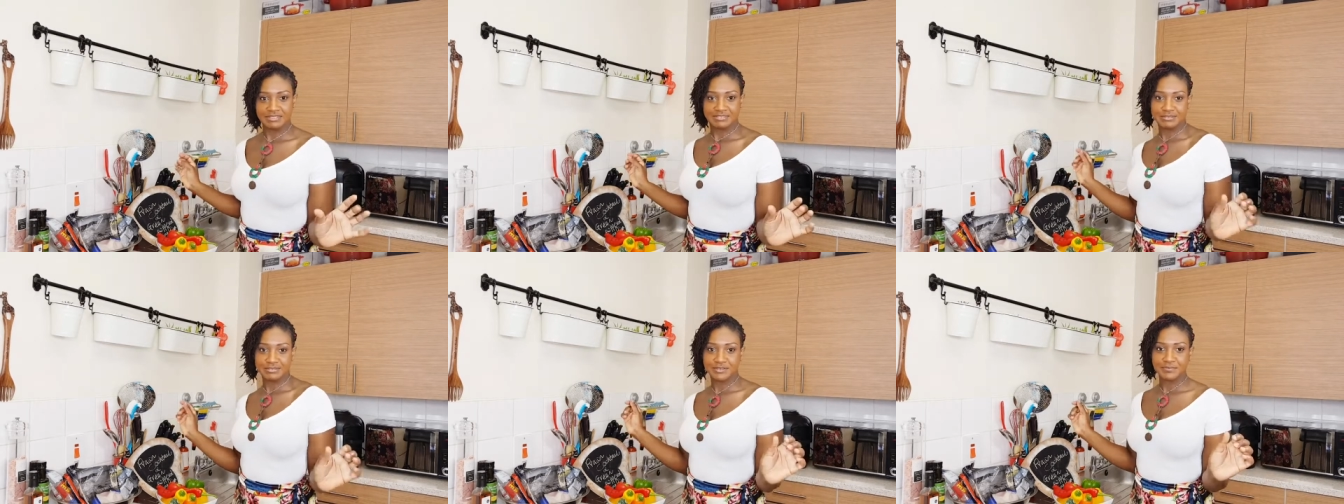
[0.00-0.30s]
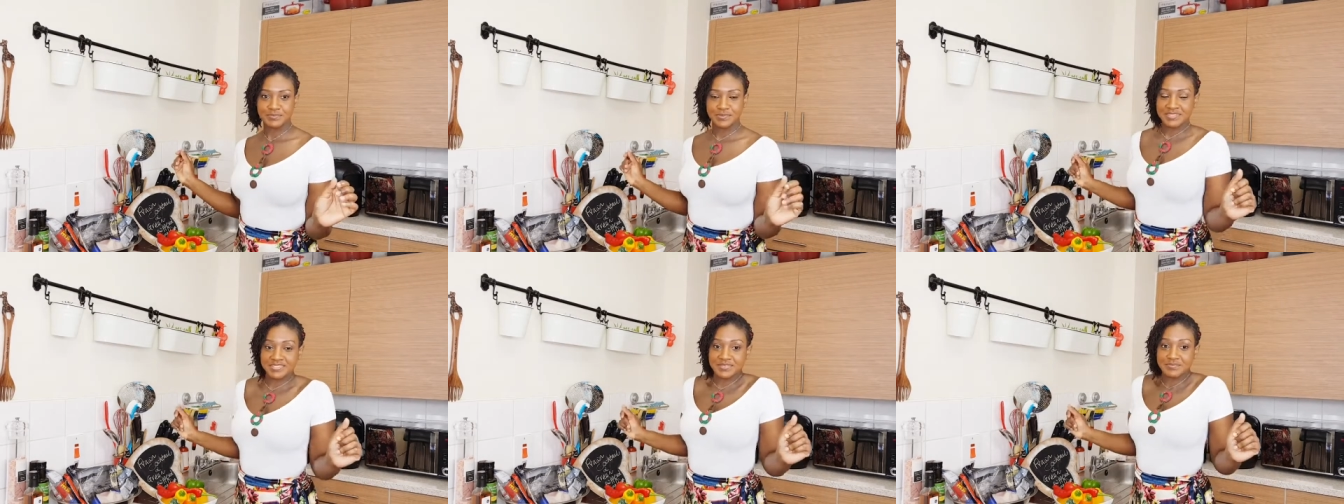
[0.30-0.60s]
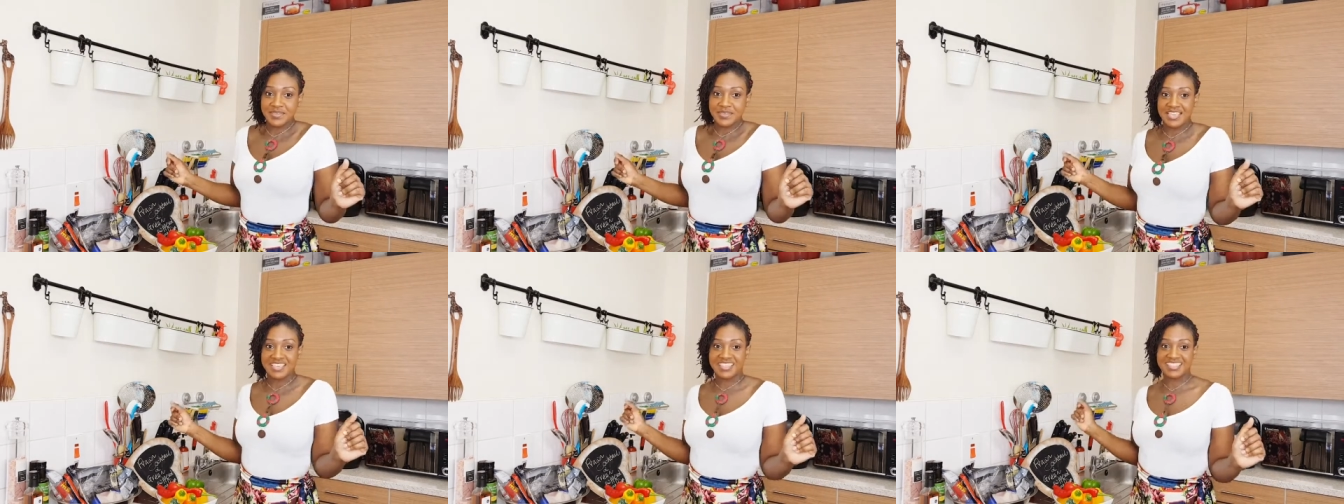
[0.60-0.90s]
so it puts
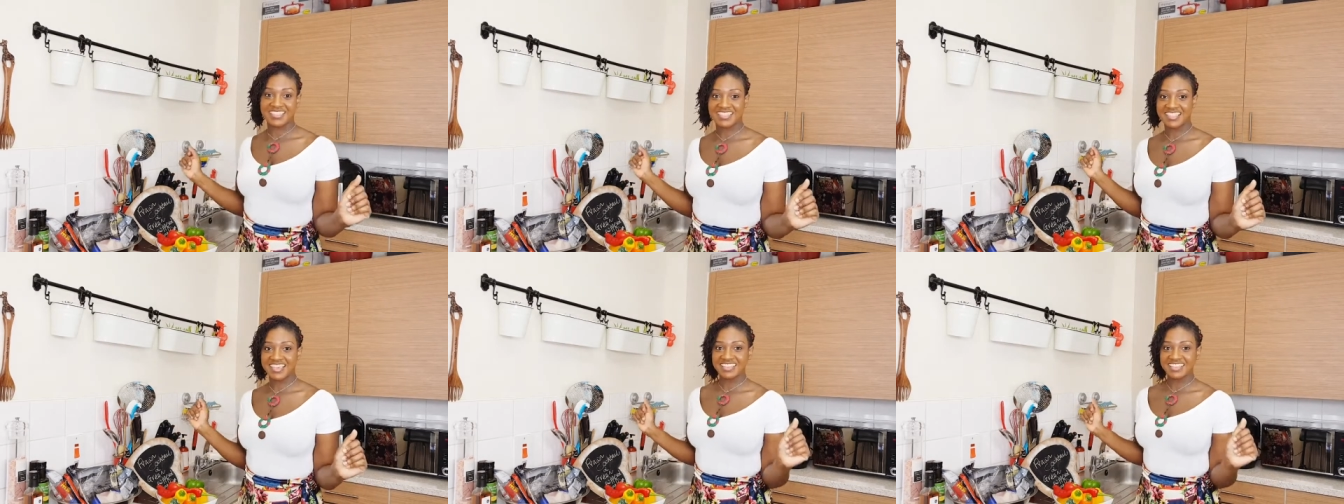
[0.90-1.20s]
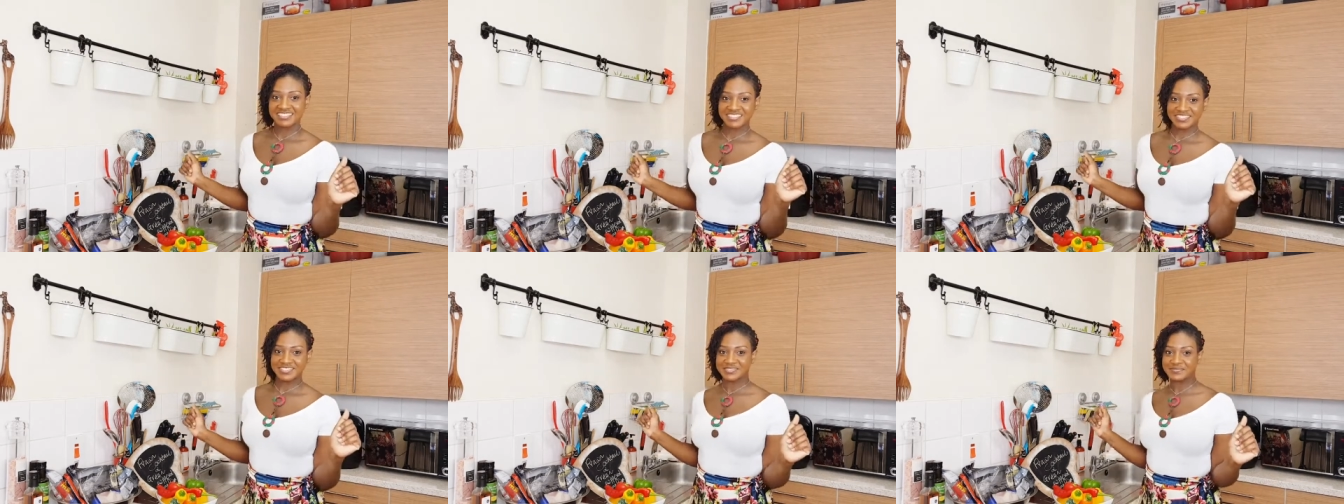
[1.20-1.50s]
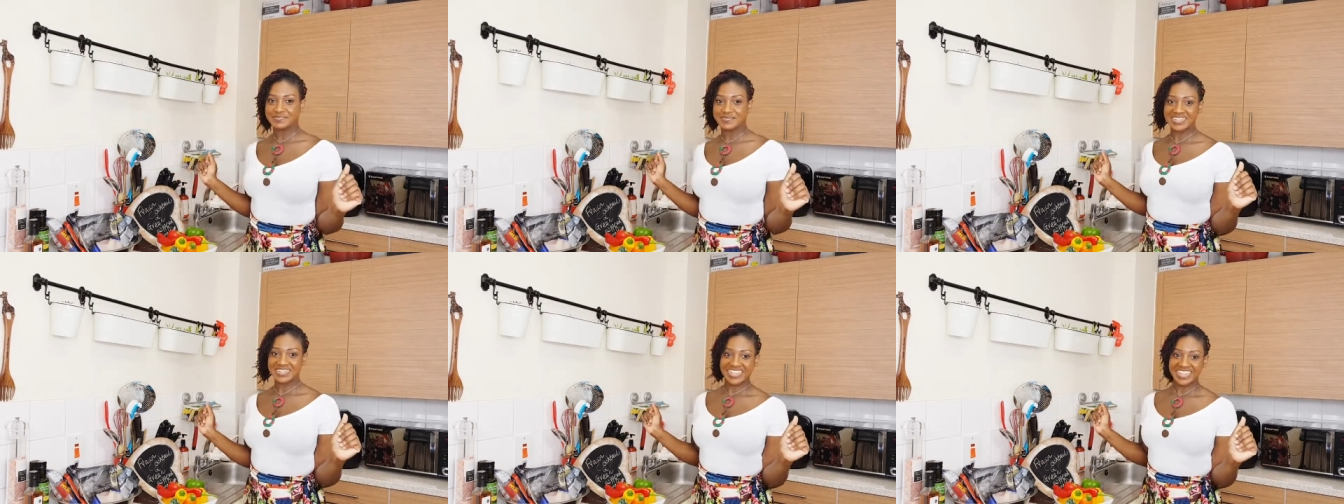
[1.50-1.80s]
me in that
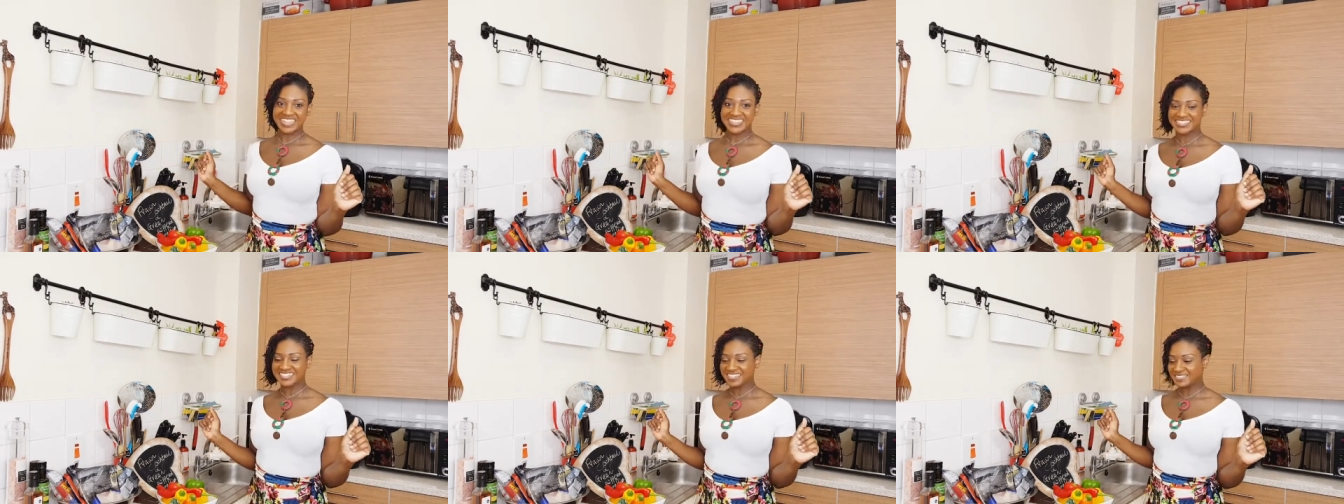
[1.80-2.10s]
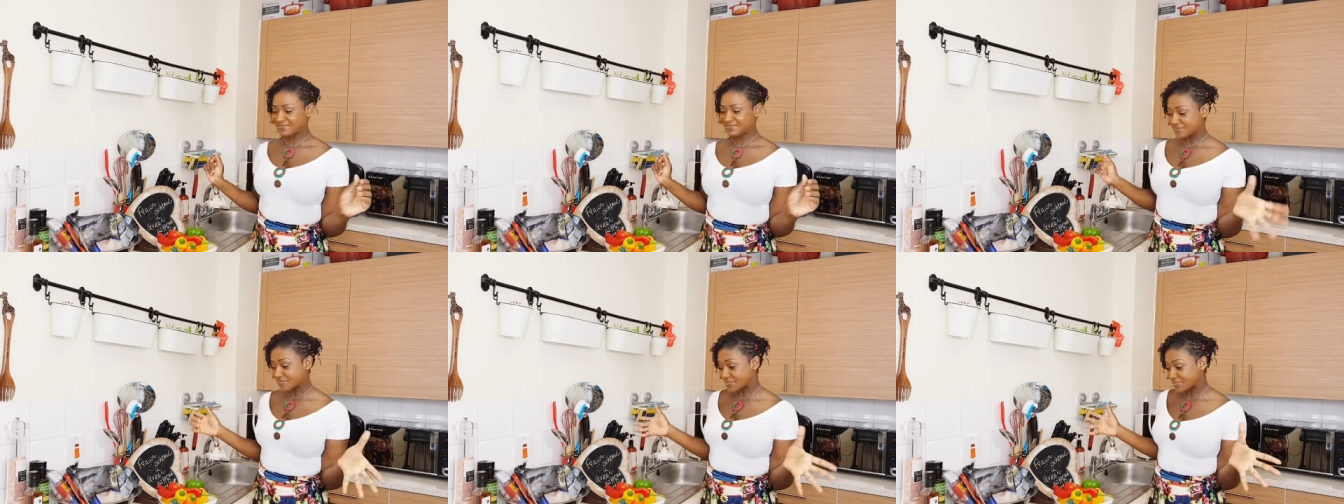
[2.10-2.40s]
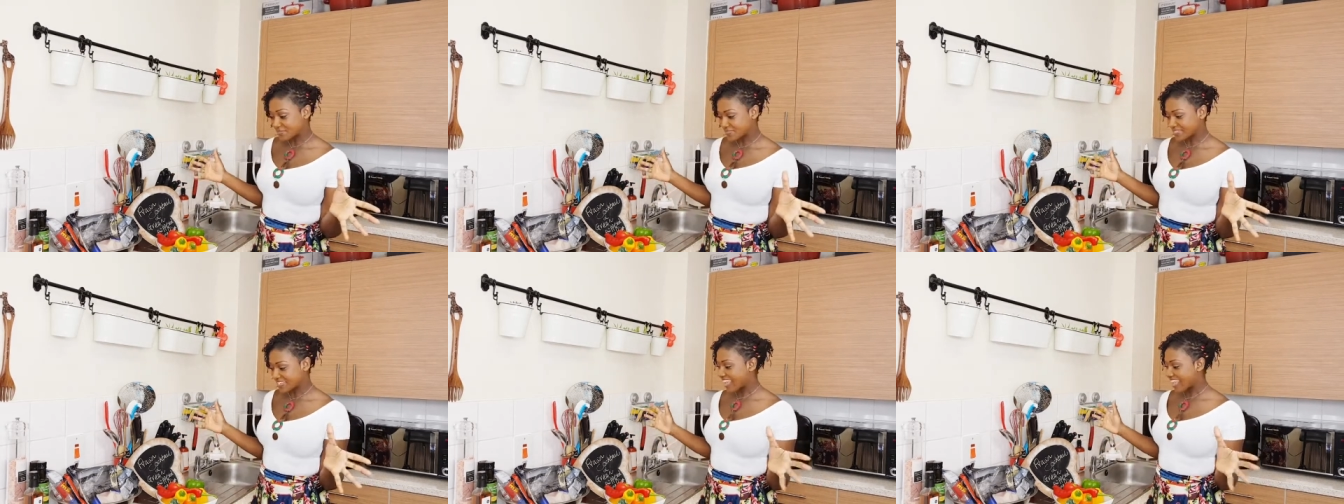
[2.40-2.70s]
jubilation
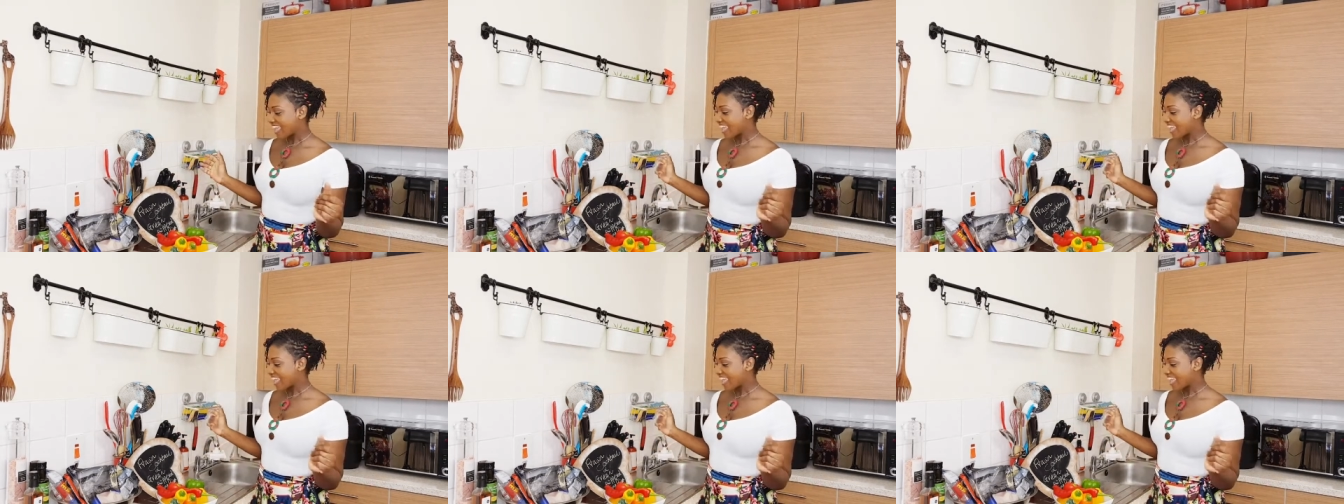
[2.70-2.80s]
mood.